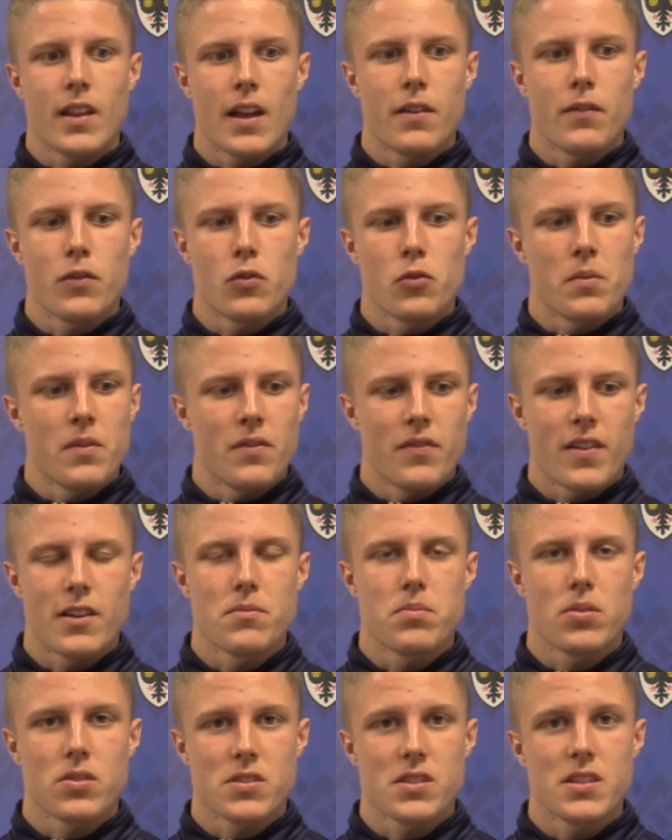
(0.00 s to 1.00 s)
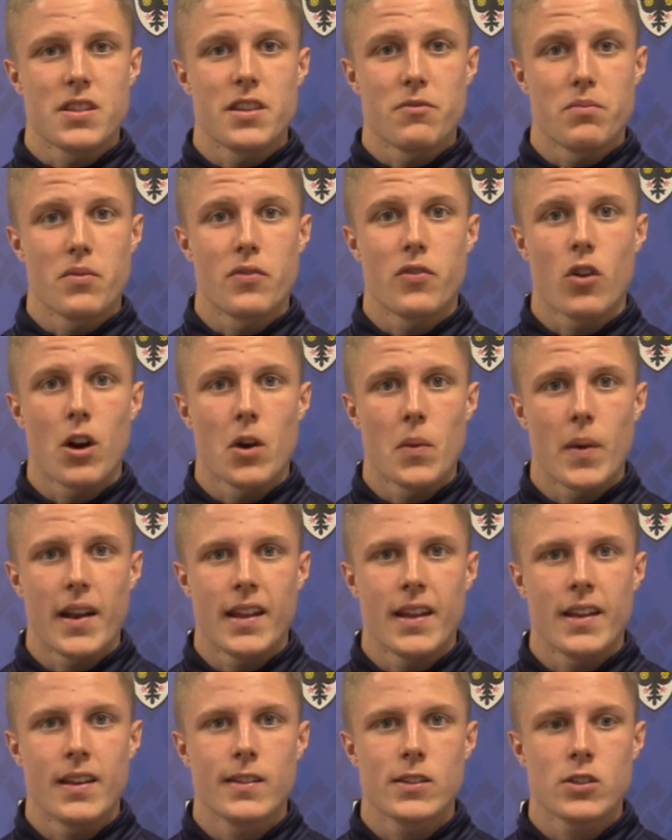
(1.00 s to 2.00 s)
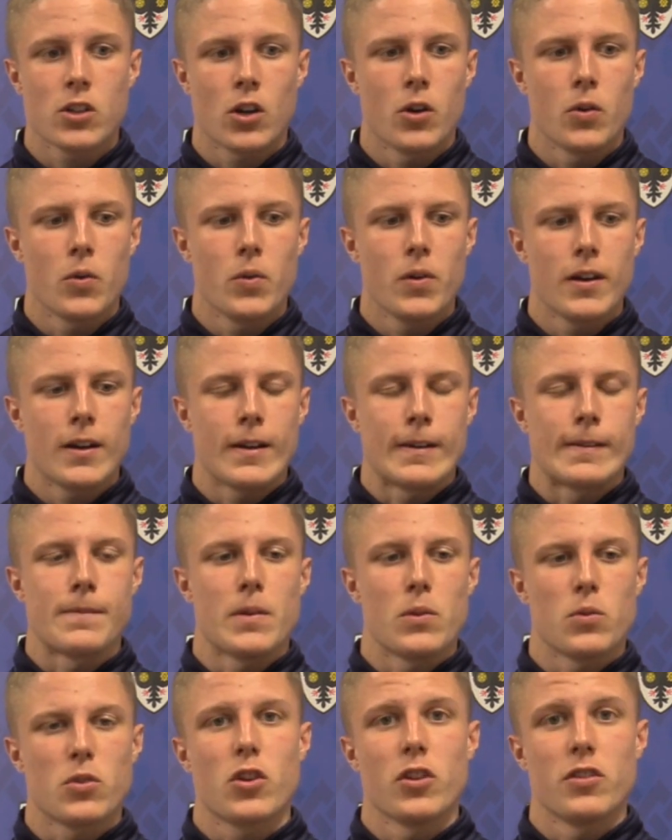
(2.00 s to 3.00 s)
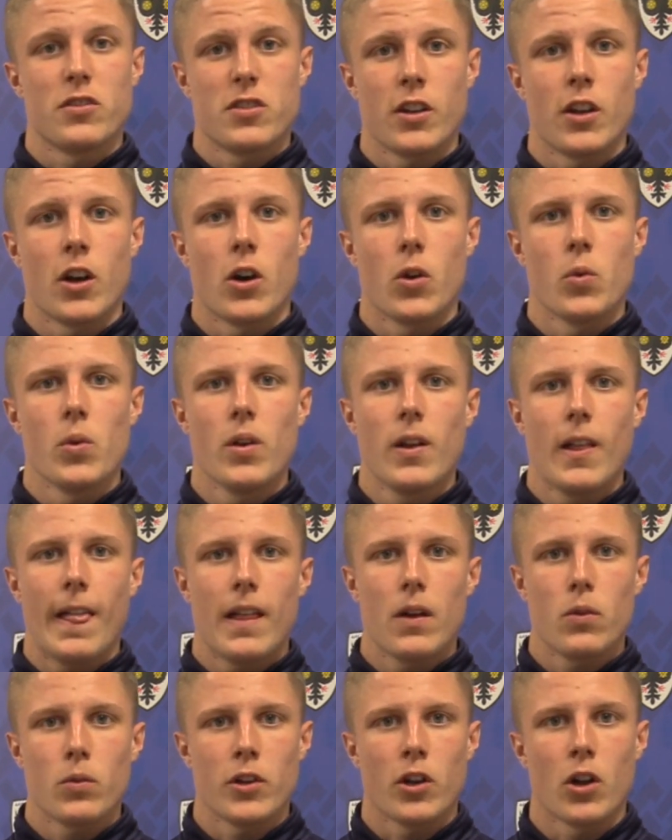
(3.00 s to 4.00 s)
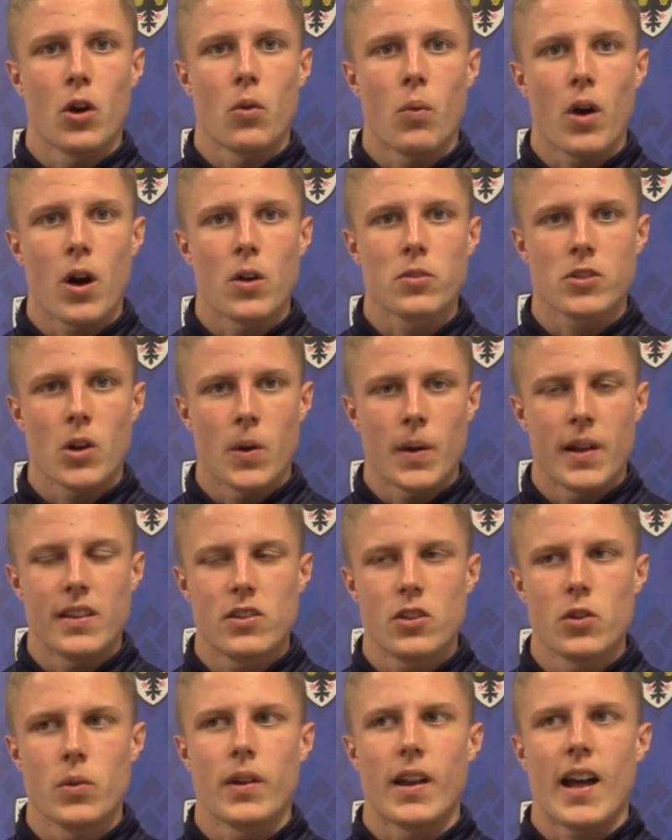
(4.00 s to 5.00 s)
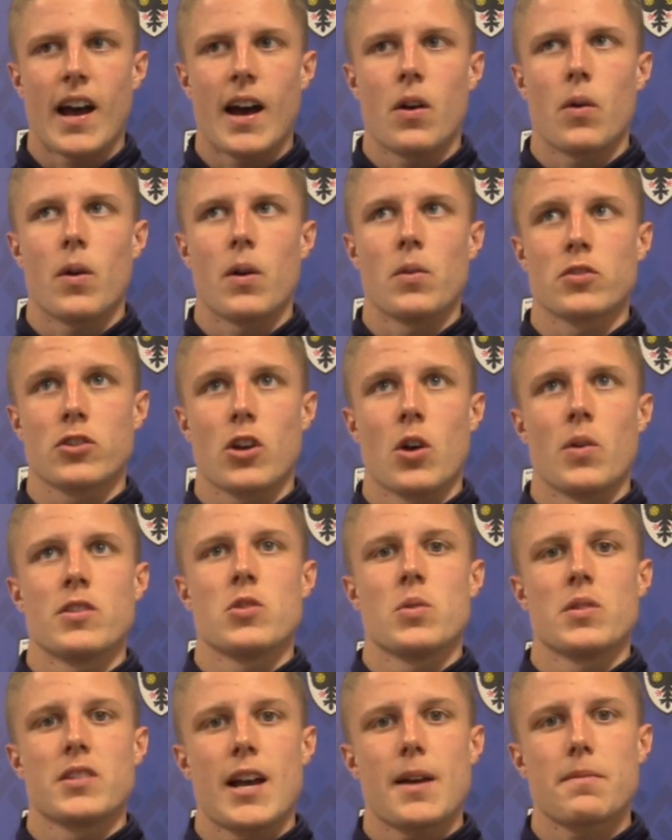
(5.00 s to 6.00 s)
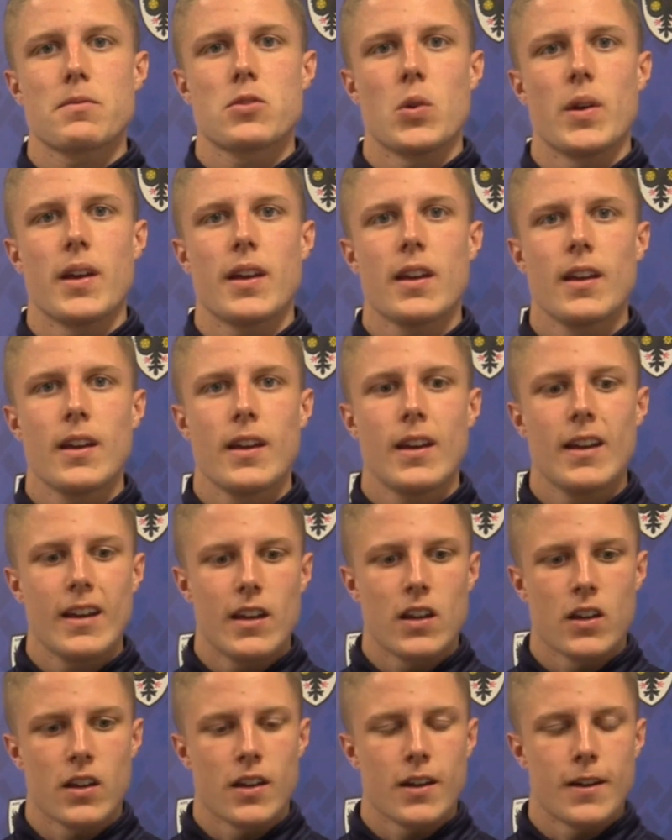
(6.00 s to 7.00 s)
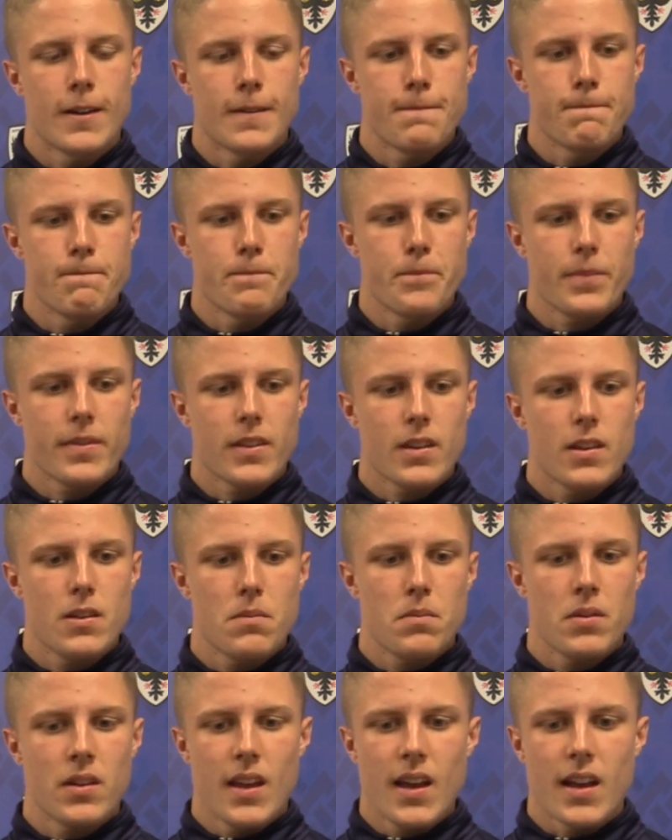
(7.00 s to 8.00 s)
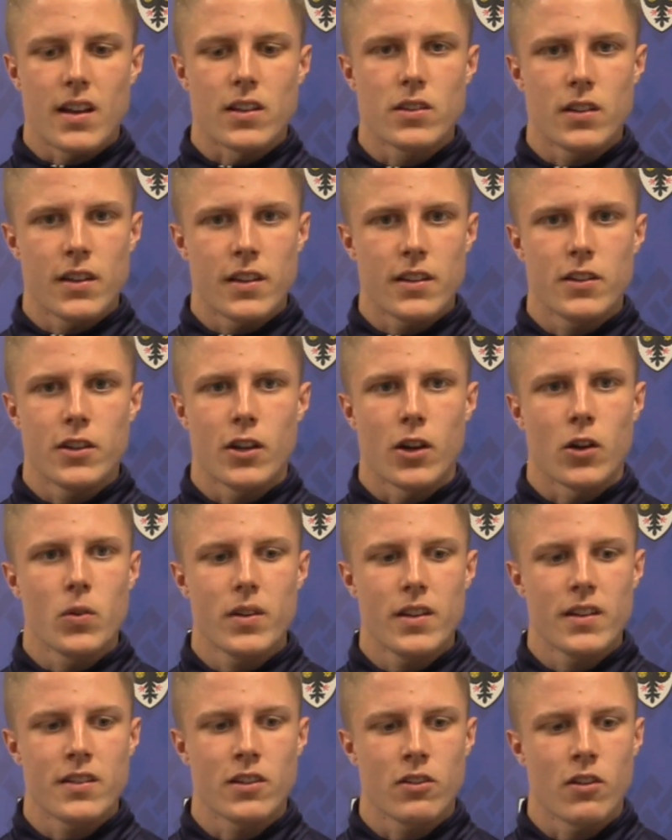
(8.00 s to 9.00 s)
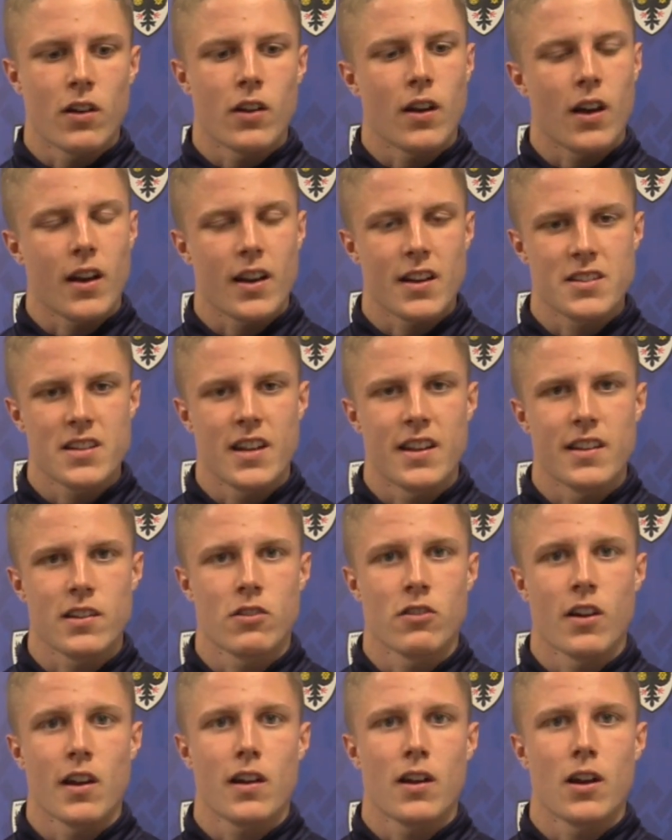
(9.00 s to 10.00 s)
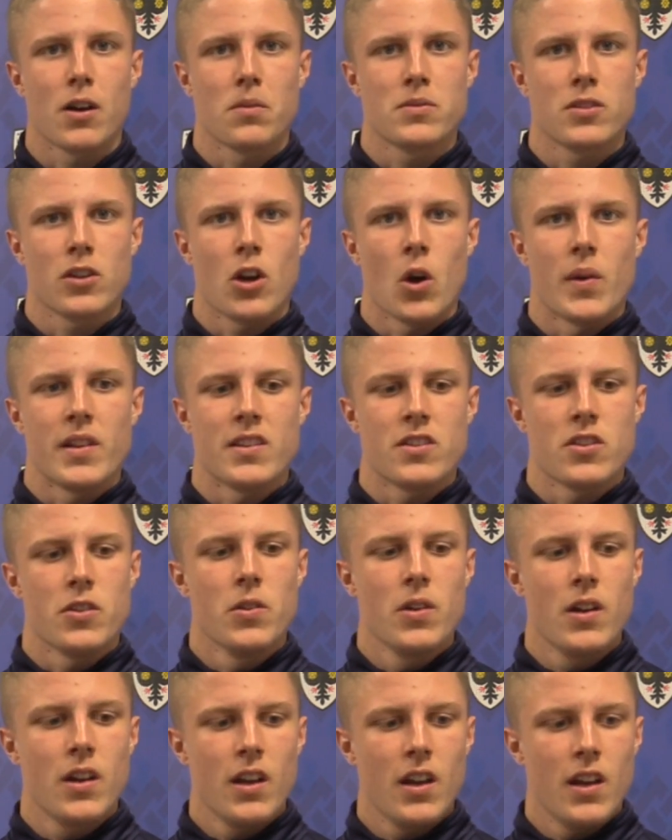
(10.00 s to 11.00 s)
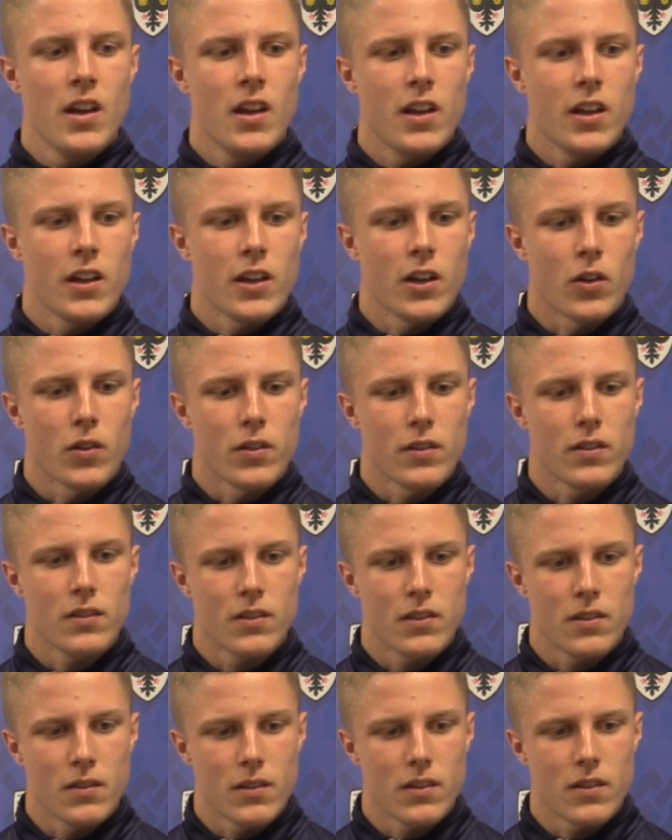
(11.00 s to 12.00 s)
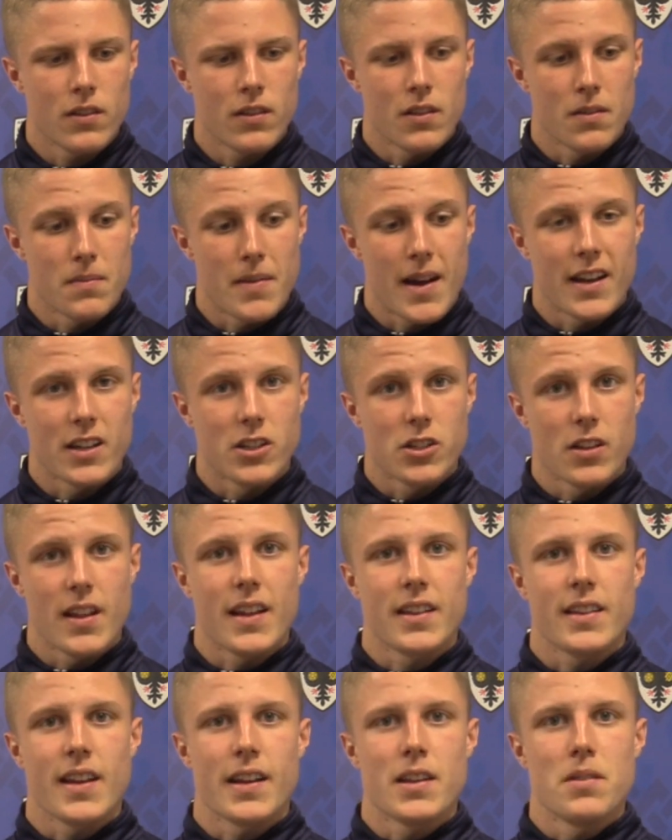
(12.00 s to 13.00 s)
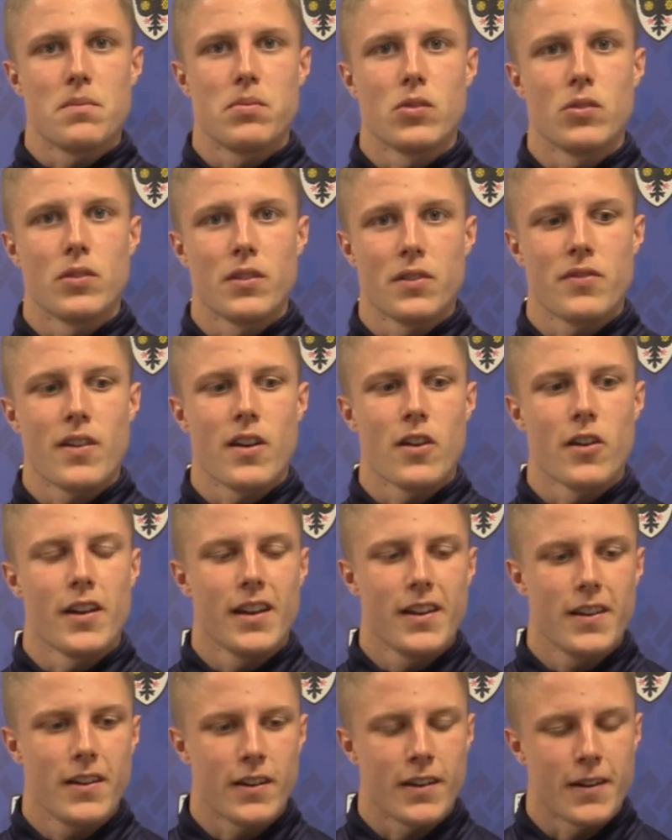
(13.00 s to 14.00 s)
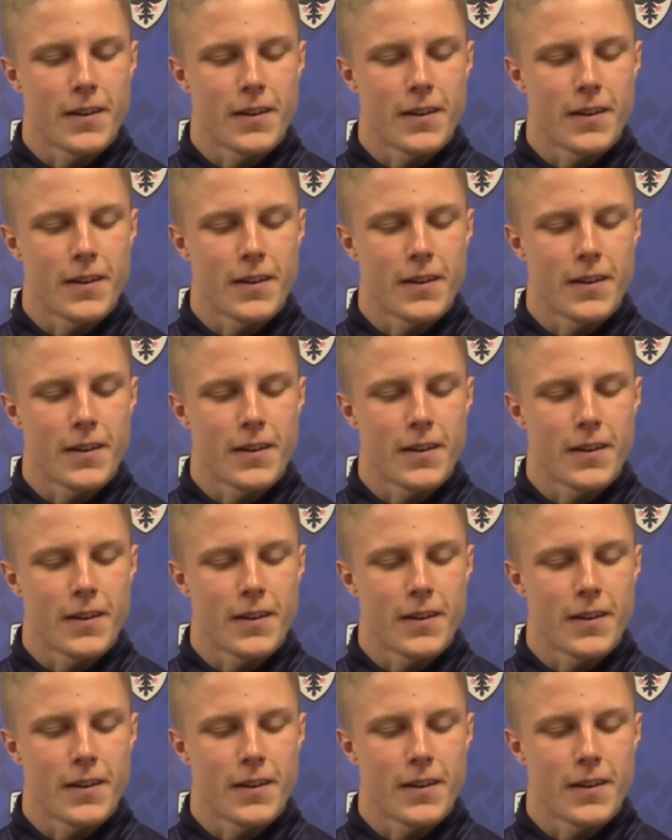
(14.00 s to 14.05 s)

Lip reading: they've all been very positive before I went in. So it was good to know, you know, what I was going into and how I was going to adapt to it. But yeah, it's a great, like I said, it's a great club to go into. You know, the manager there, Danny Blore, is very,